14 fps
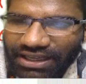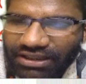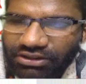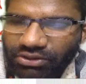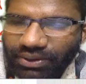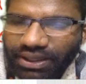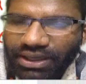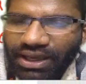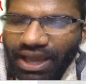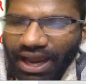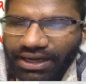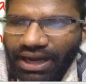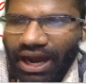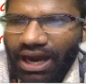3 and
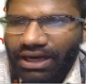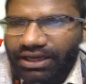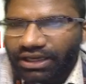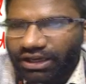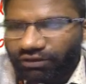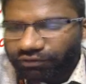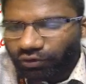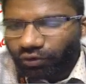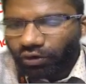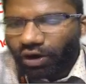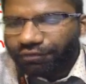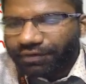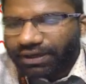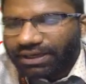Article 4 of
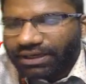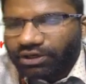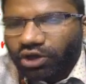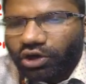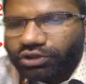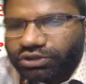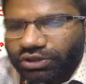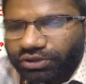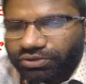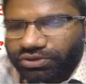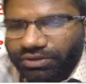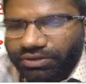Indian Constitution.